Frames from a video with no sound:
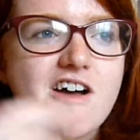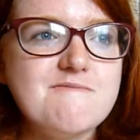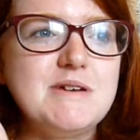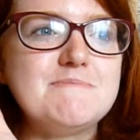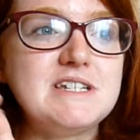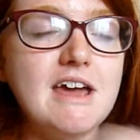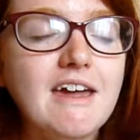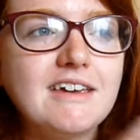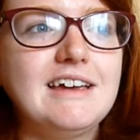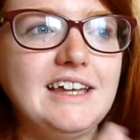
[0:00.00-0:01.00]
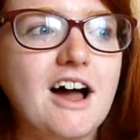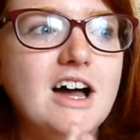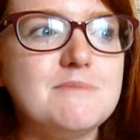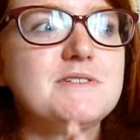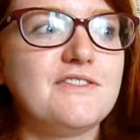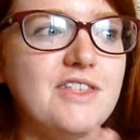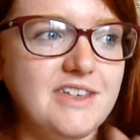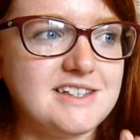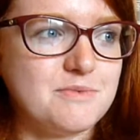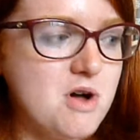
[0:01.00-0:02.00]
I've been particularly hyped for
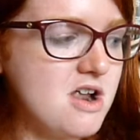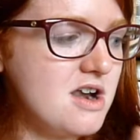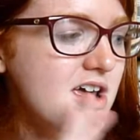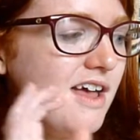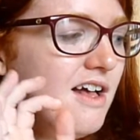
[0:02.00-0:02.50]
this one.